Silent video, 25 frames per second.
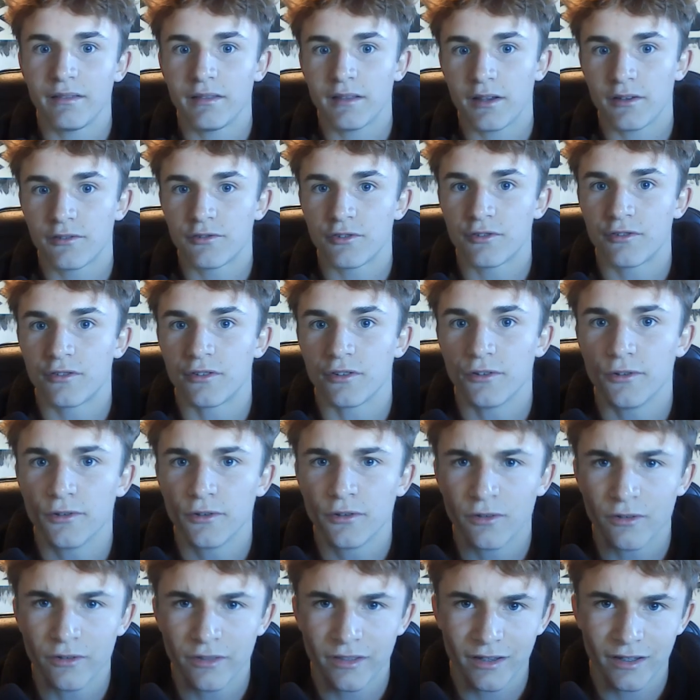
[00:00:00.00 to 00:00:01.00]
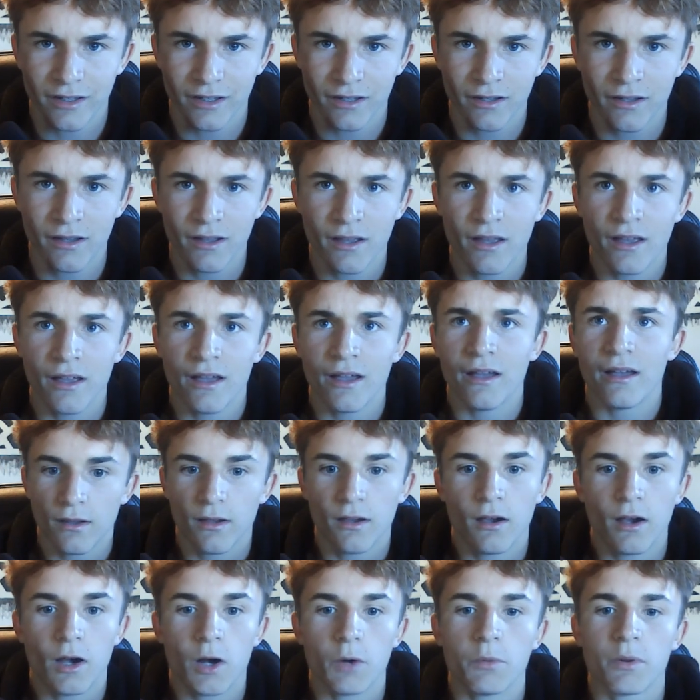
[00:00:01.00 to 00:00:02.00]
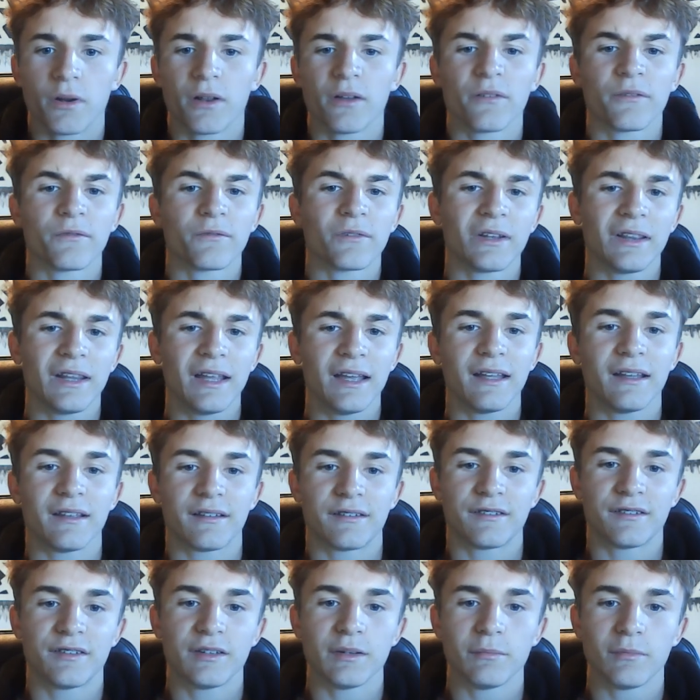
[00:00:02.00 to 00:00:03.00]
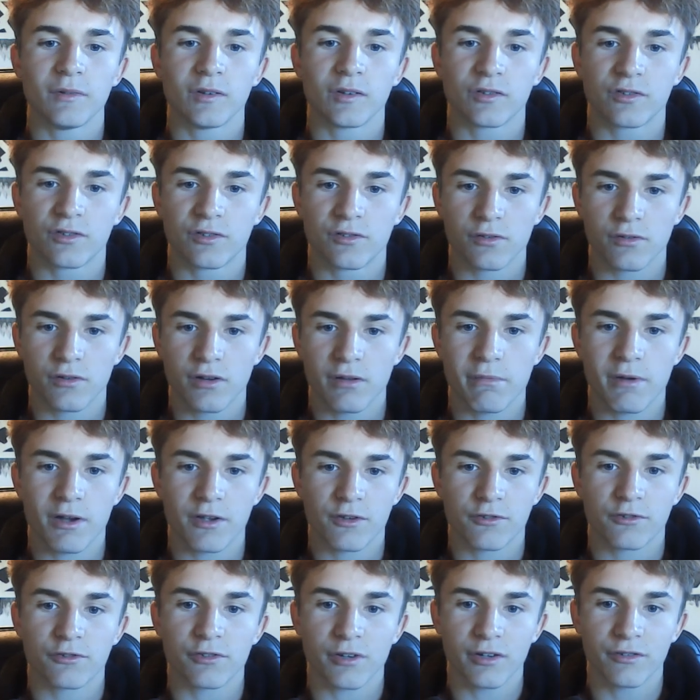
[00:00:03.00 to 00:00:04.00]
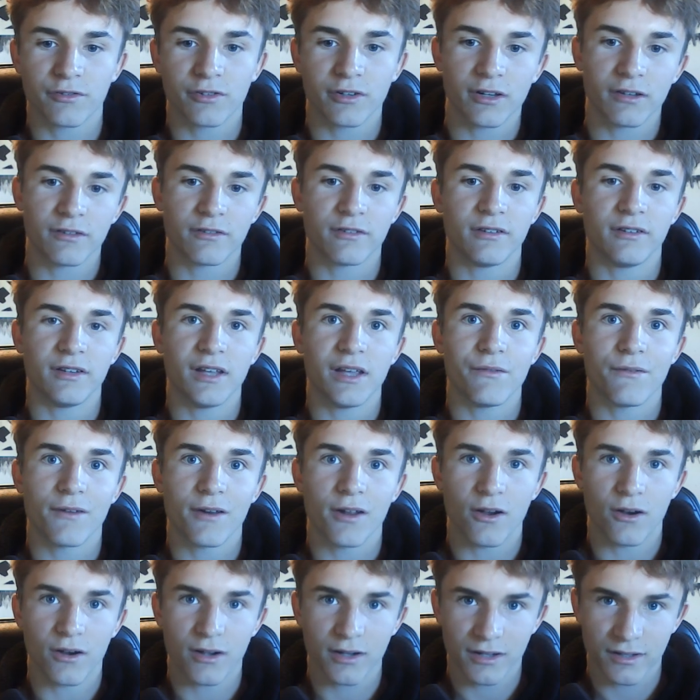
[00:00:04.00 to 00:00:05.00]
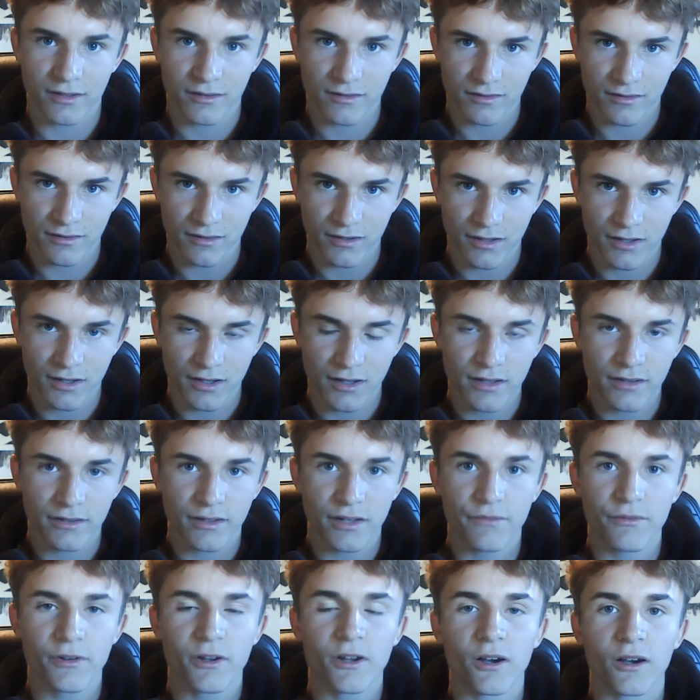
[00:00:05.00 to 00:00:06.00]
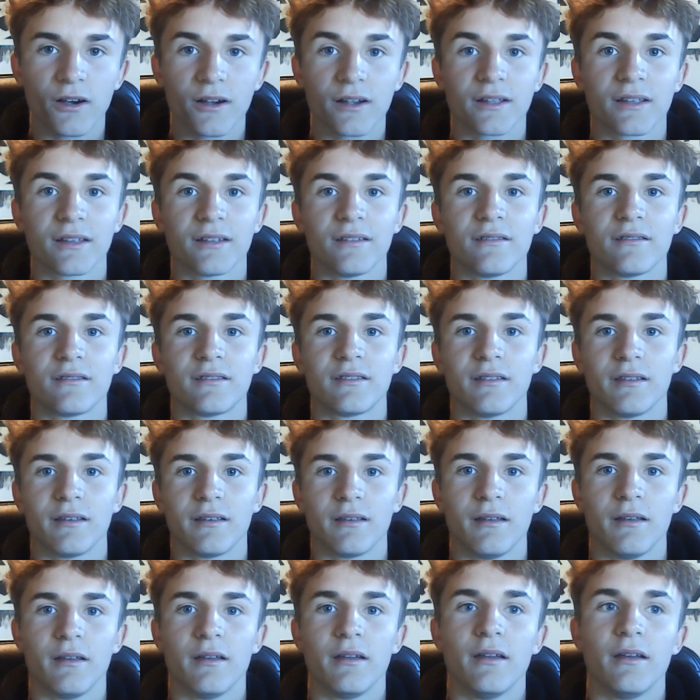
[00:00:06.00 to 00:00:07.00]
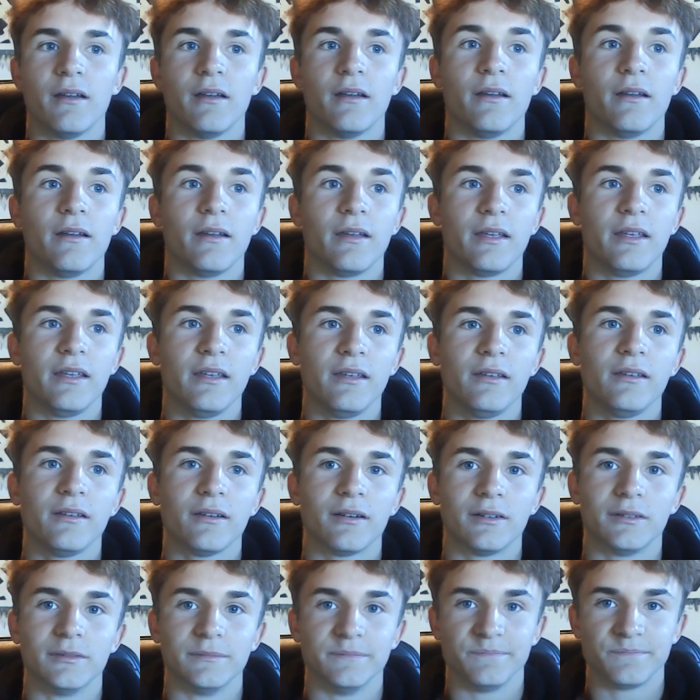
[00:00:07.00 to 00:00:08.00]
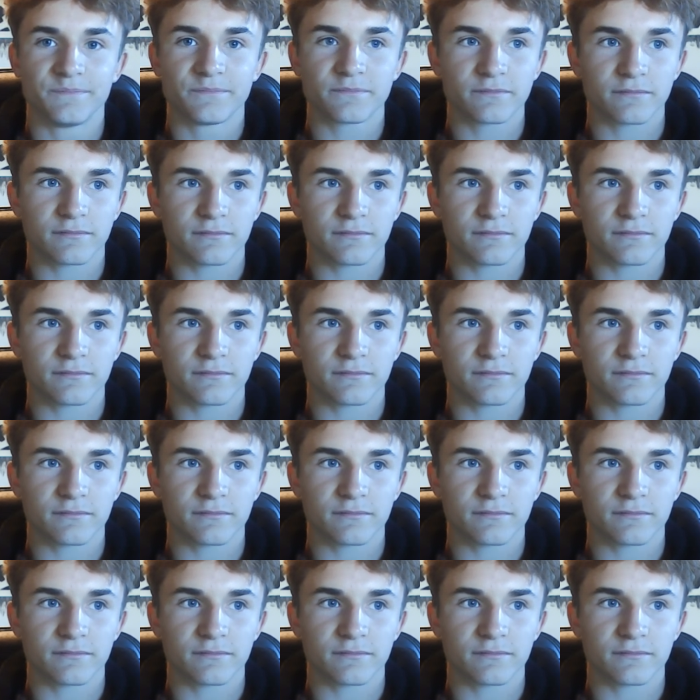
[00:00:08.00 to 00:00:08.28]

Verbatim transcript: That's just a Google thing. I want to relate a similar story about stretching to David Goggins. David Goggins, he um,